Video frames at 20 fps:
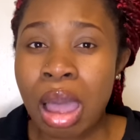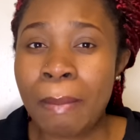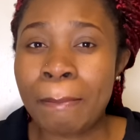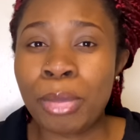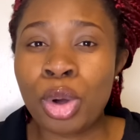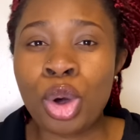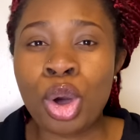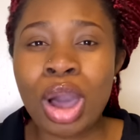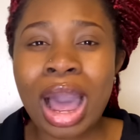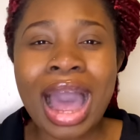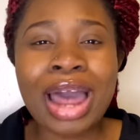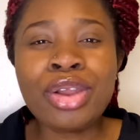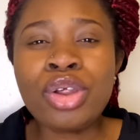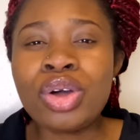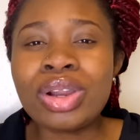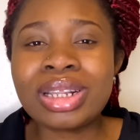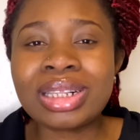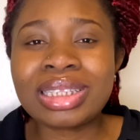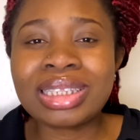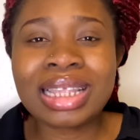But I
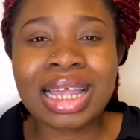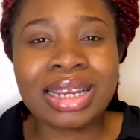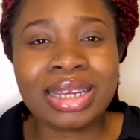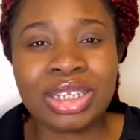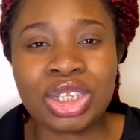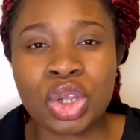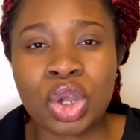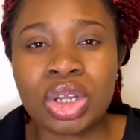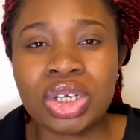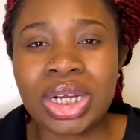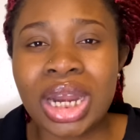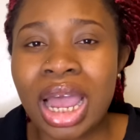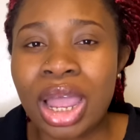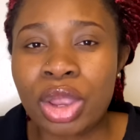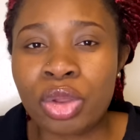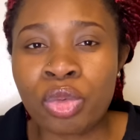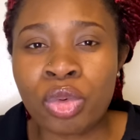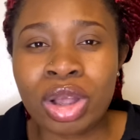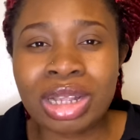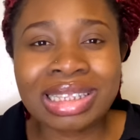don't understand this contract, how
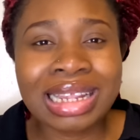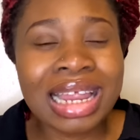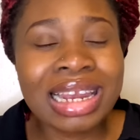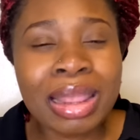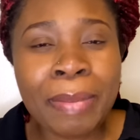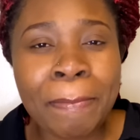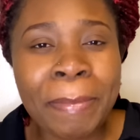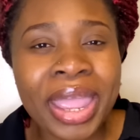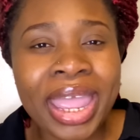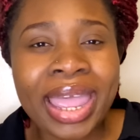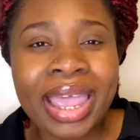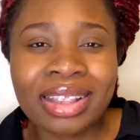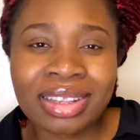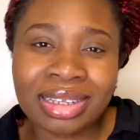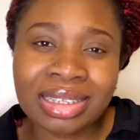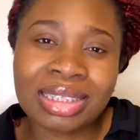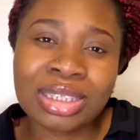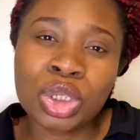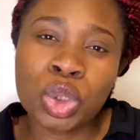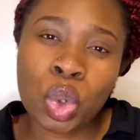it works. And the pay
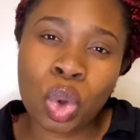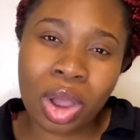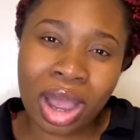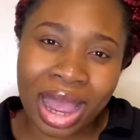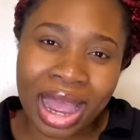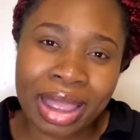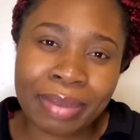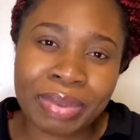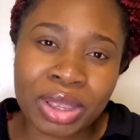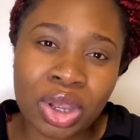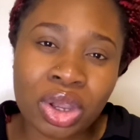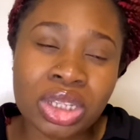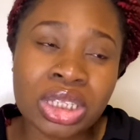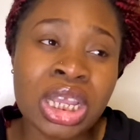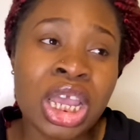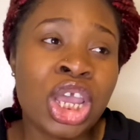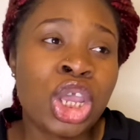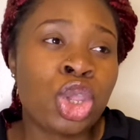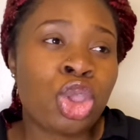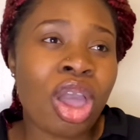agency is so high because
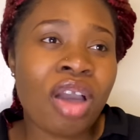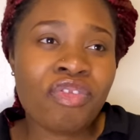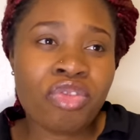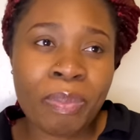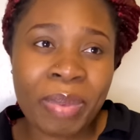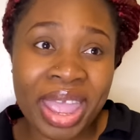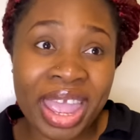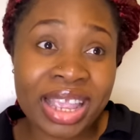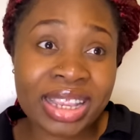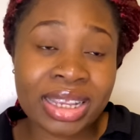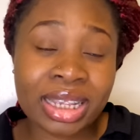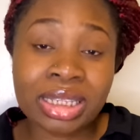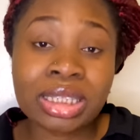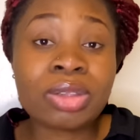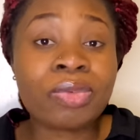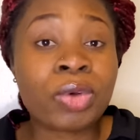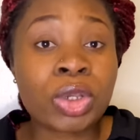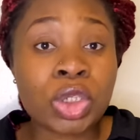you have to pay agency for